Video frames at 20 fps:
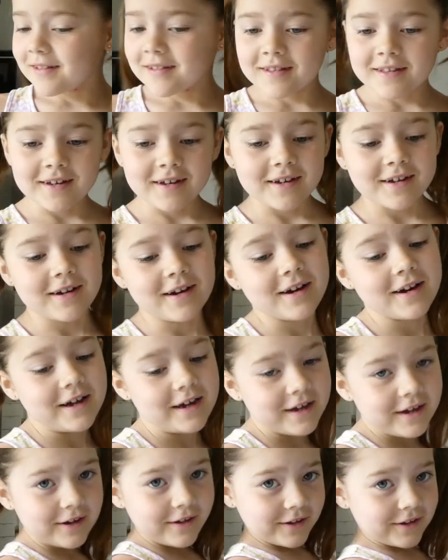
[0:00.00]
The
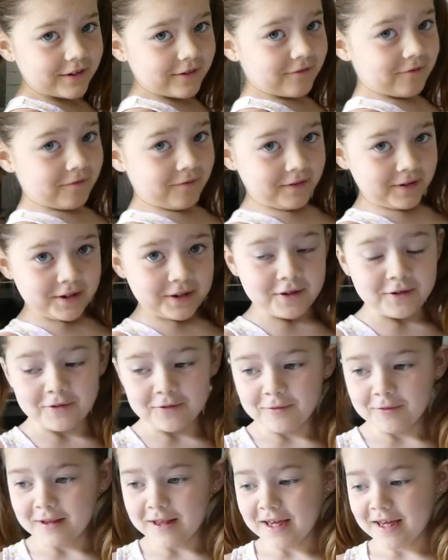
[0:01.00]
guy on the
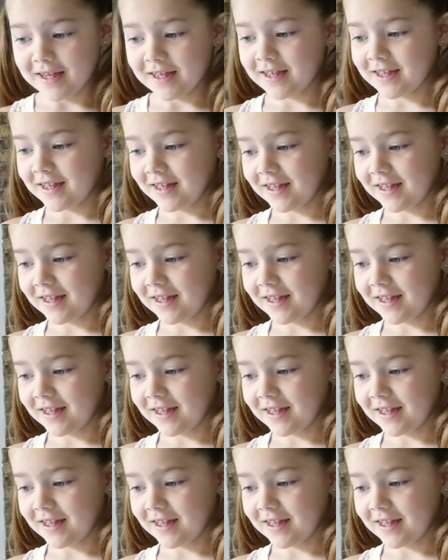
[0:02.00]
video, he